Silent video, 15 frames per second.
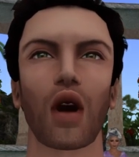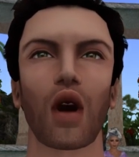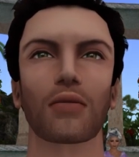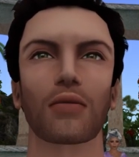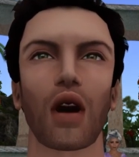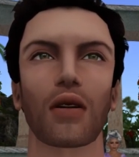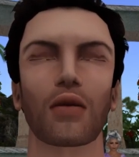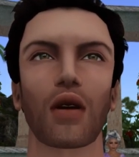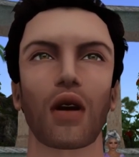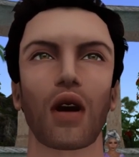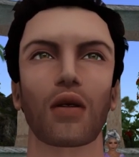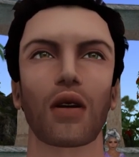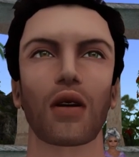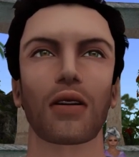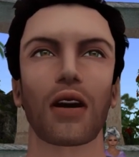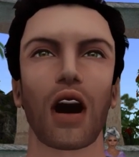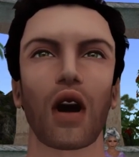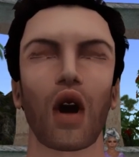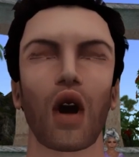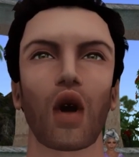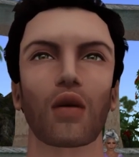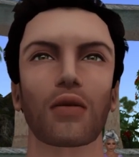You see all the
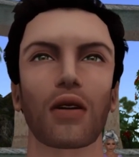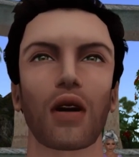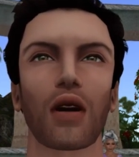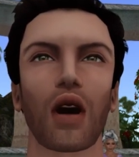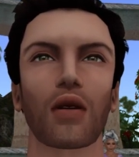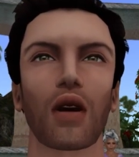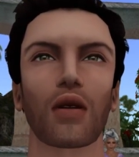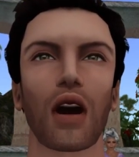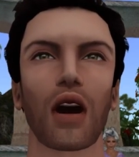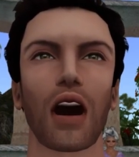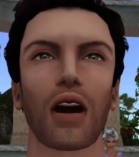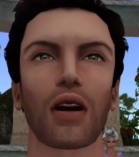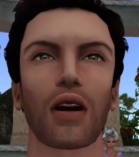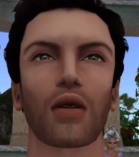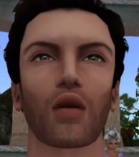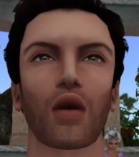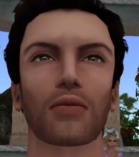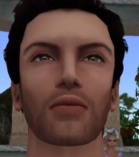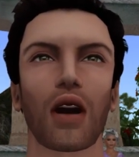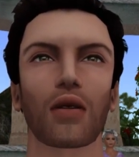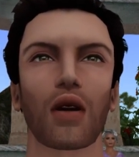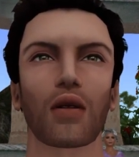magnets going around.
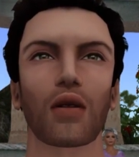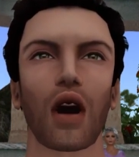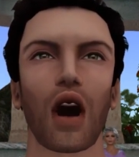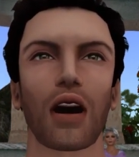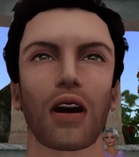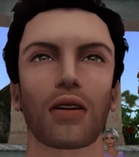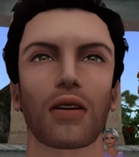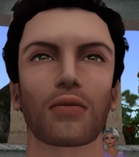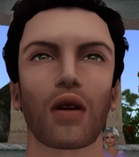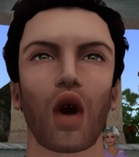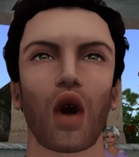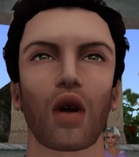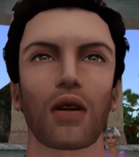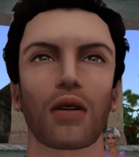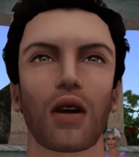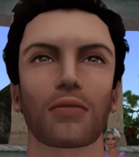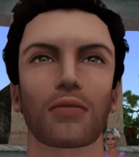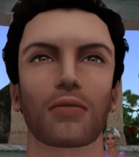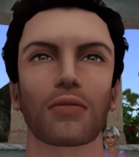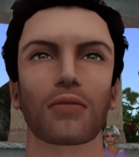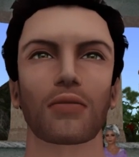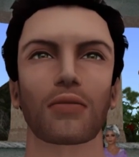And because they were so
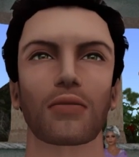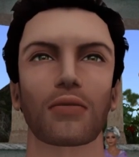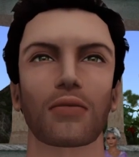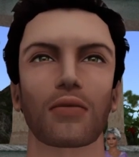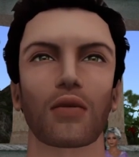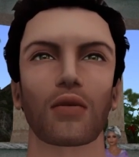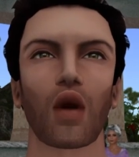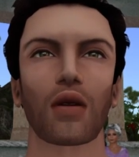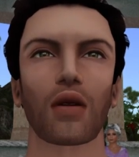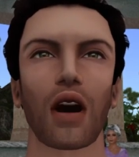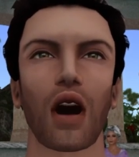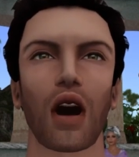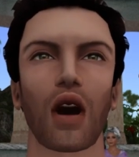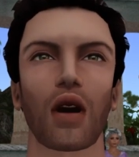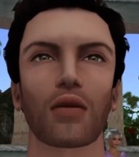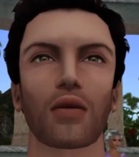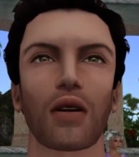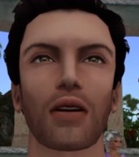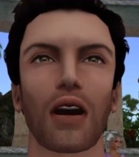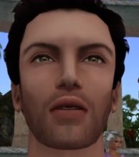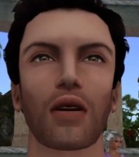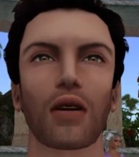immersed in
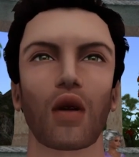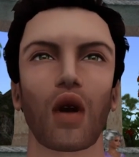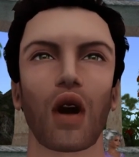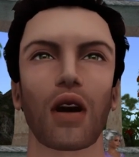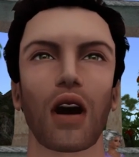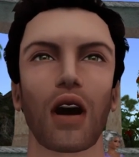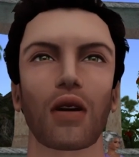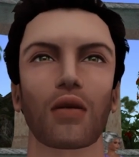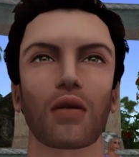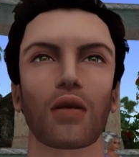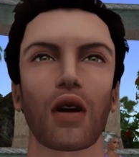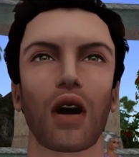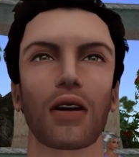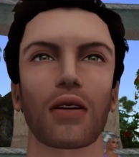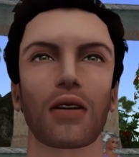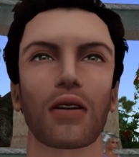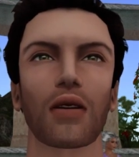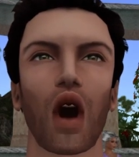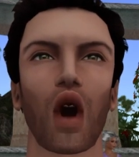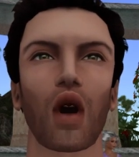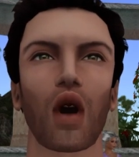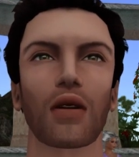this virtual
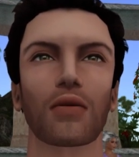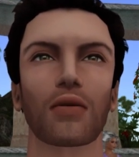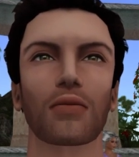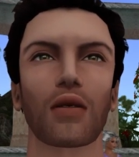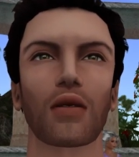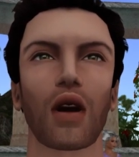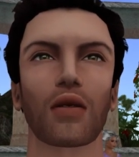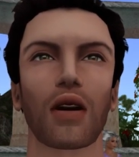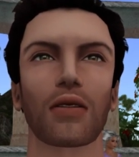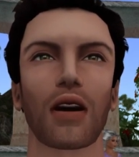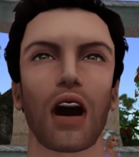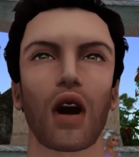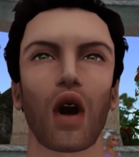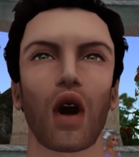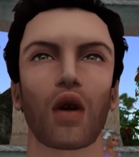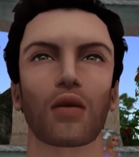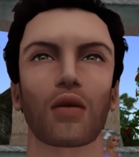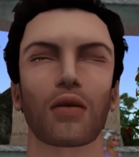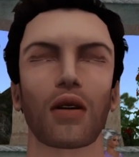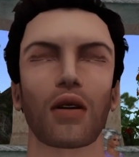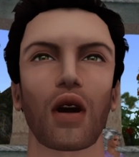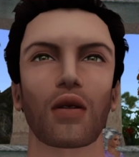reality, they tolerate
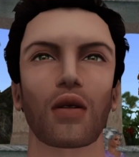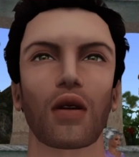completely.